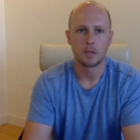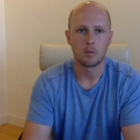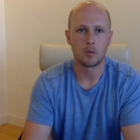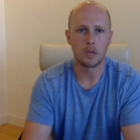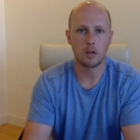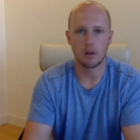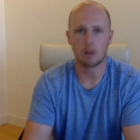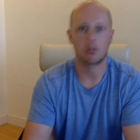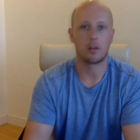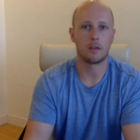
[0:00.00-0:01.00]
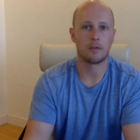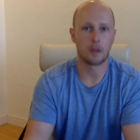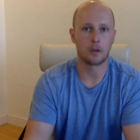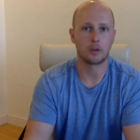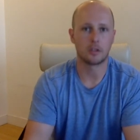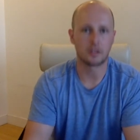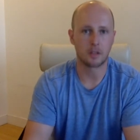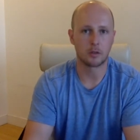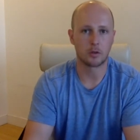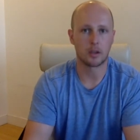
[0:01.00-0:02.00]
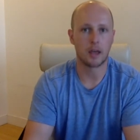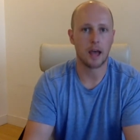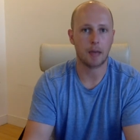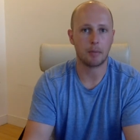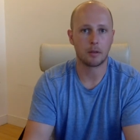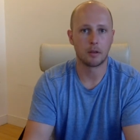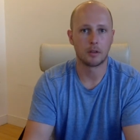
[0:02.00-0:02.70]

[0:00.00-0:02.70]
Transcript: we are a financially centric app.